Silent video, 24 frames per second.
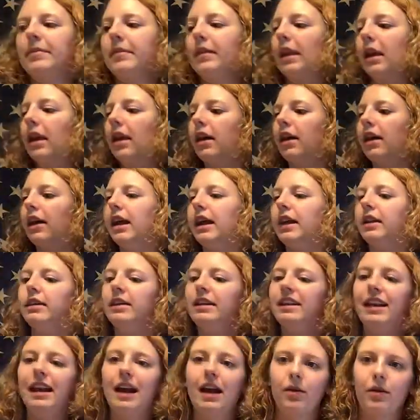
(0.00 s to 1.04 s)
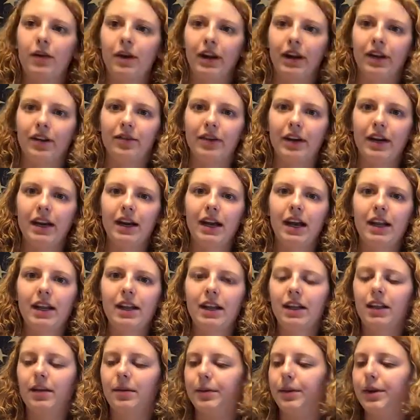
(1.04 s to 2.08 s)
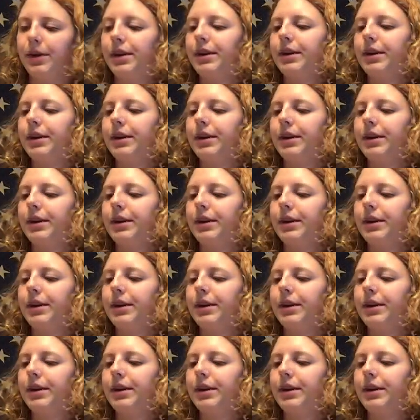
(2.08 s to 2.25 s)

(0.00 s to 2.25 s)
All right, now we're going to read another book.